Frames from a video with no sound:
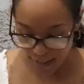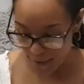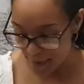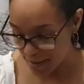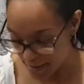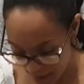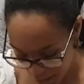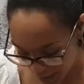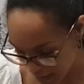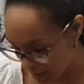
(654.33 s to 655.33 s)
yeah, that's that
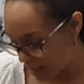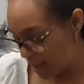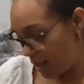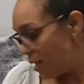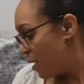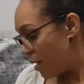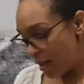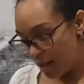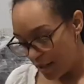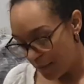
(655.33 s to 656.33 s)
one.
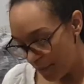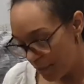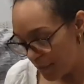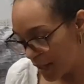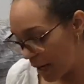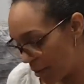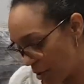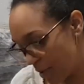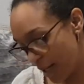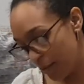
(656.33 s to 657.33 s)
Um, how
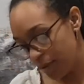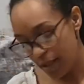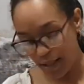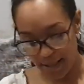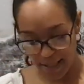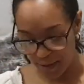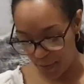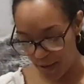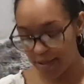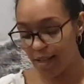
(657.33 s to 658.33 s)
much was that one? Did I say the
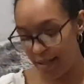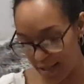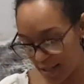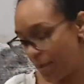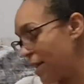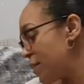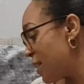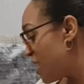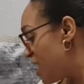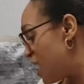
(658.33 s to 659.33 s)
price? Yeah, six pounds.
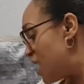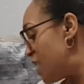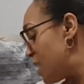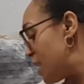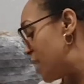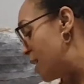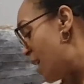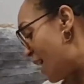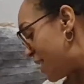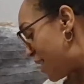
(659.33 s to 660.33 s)
I did.
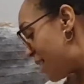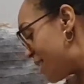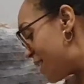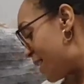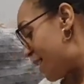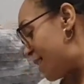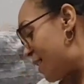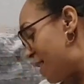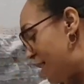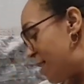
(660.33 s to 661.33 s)
I did. I did.
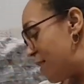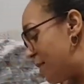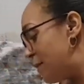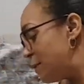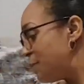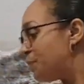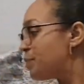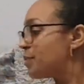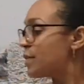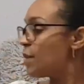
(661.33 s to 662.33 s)

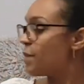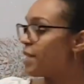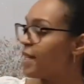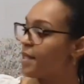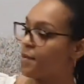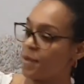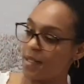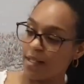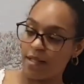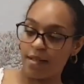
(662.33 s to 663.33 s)
What's this? What's
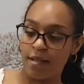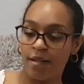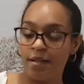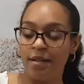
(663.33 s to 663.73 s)
this?